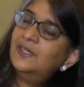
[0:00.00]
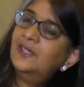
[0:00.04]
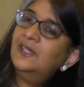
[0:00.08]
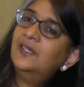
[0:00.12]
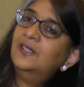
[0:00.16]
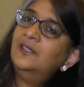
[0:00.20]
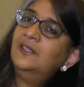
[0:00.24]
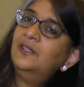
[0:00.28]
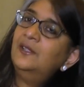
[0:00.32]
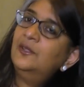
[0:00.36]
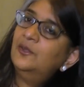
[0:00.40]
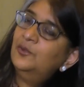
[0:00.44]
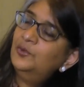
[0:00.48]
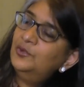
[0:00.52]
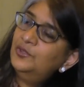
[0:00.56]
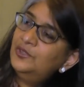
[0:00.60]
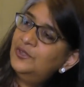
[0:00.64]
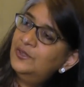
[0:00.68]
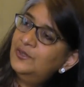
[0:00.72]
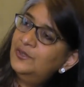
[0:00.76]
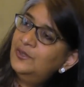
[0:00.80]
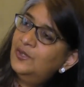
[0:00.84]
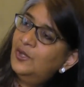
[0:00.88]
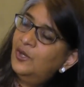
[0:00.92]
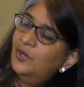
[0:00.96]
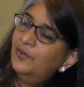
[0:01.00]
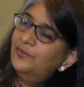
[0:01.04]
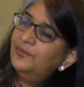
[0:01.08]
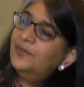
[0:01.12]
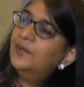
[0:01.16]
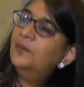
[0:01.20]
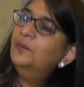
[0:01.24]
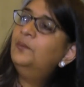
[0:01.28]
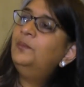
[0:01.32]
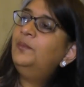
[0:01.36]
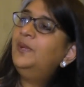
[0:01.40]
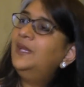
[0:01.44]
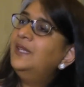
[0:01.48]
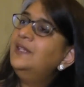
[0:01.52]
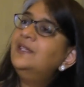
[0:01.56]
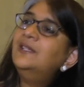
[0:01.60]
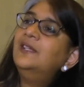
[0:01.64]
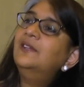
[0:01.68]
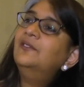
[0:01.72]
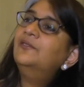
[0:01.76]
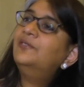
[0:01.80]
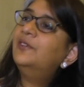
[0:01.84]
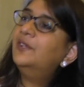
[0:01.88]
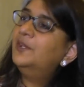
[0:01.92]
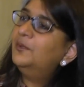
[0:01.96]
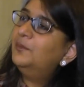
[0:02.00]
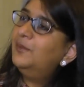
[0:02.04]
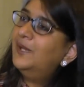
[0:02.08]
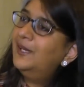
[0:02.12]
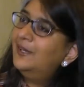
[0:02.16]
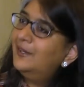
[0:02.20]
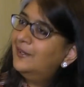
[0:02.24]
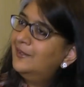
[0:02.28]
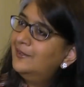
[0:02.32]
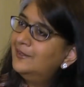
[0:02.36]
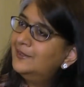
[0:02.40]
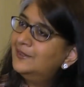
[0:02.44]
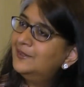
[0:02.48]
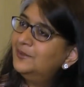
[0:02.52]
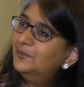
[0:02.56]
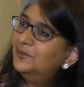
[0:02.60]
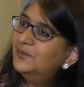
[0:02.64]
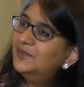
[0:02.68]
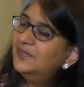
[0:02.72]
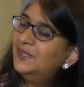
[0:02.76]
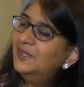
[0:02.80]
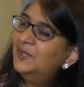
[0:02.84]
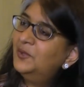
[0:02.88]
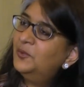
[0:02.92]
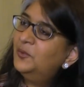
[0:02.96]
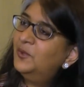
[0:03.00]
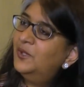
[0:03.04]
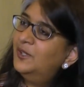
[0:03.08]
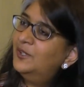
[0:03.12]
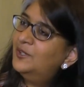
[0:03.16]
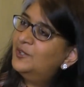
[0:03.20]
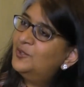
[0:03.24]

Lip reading: the notion of competing fundamentalisms in the world